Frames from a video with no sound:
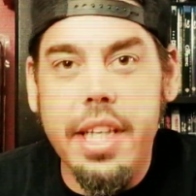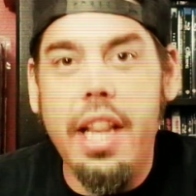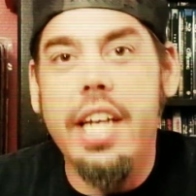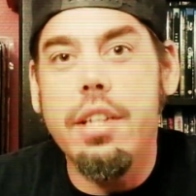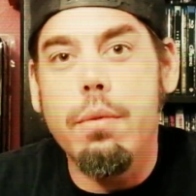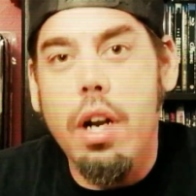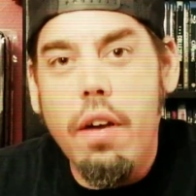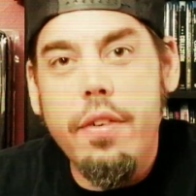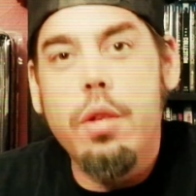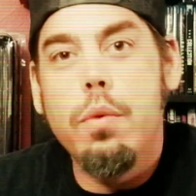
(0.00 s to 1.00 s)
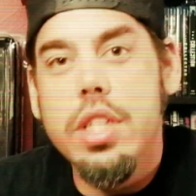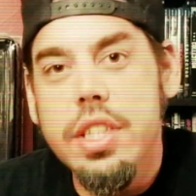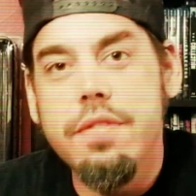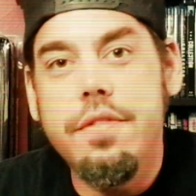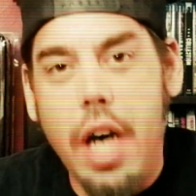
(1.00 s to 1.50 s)
They like to run off in the woods
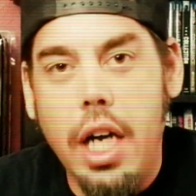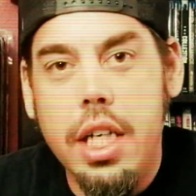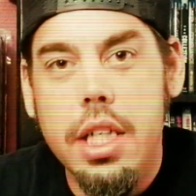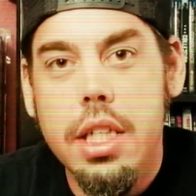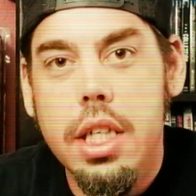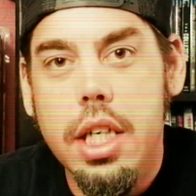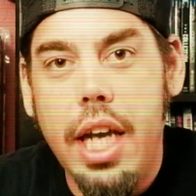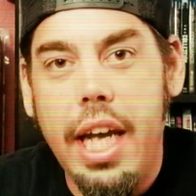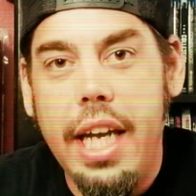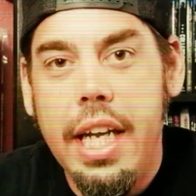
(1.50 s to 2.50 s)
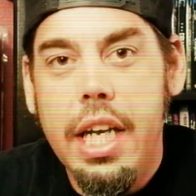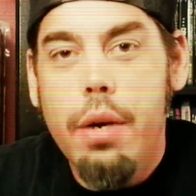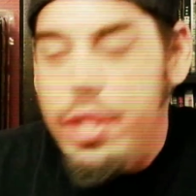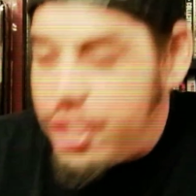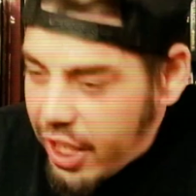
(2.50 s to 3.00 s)
and fuck. Okay,
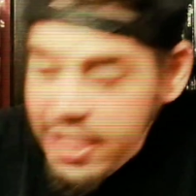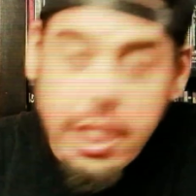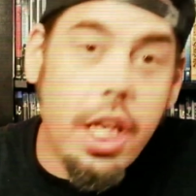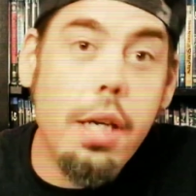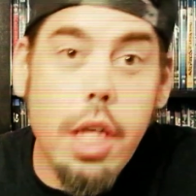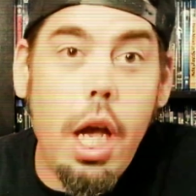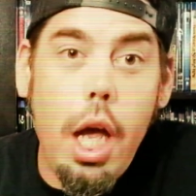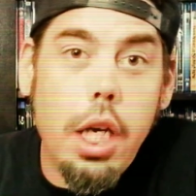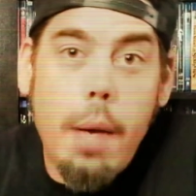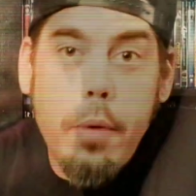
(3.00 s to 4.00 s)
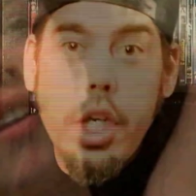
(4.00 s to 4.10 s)
which leads to a couple